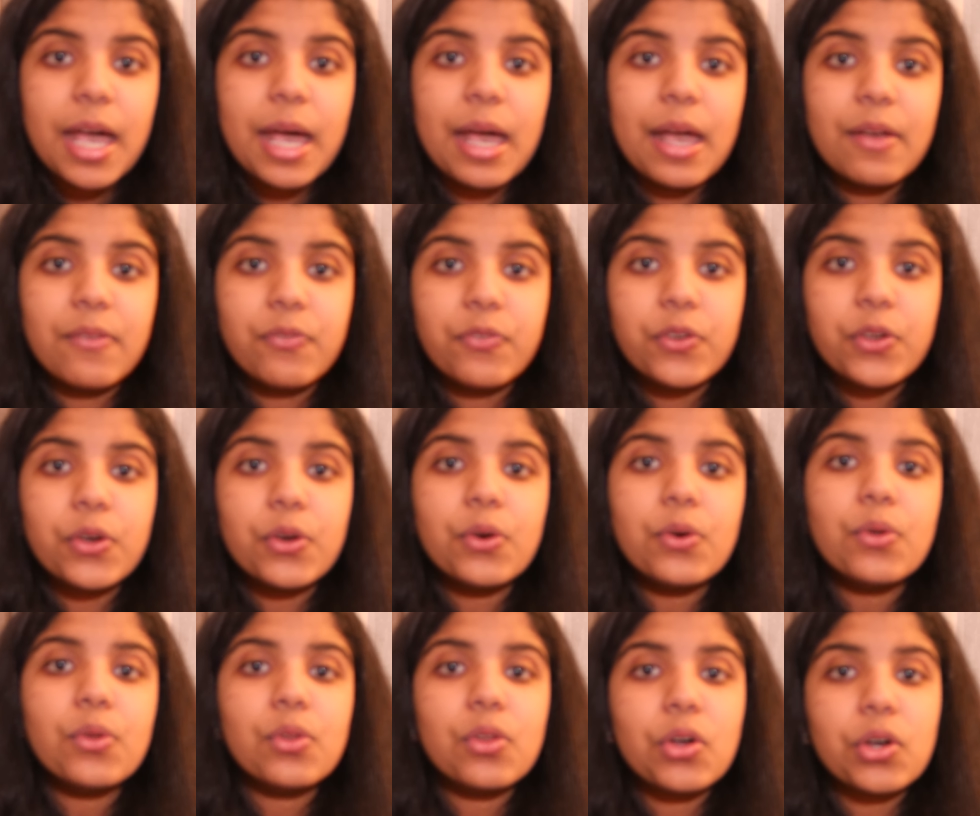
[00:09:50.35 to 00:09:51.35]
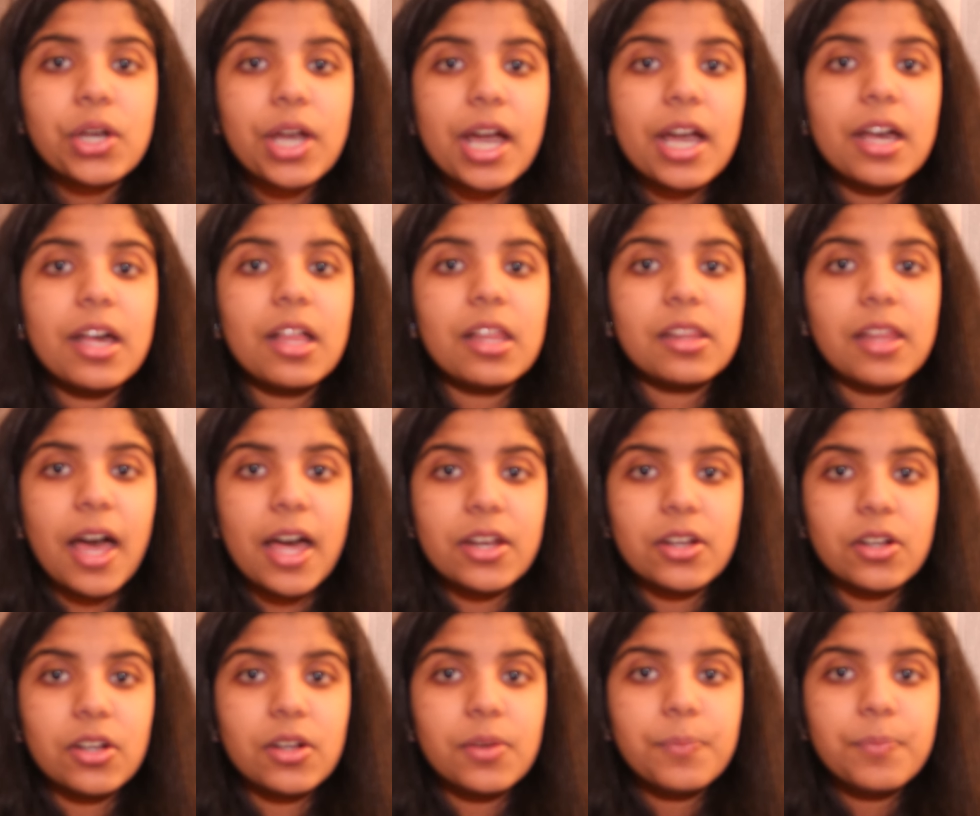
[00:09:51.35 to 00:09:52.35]
If you look at a
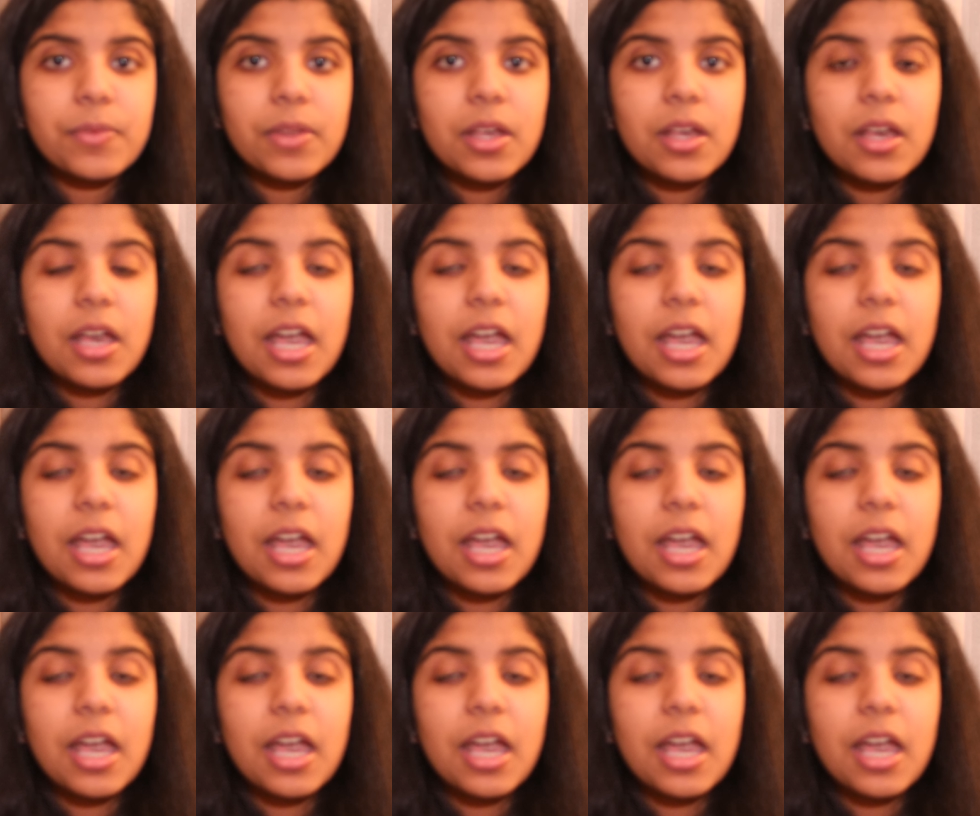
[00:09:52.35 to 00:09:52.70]
letter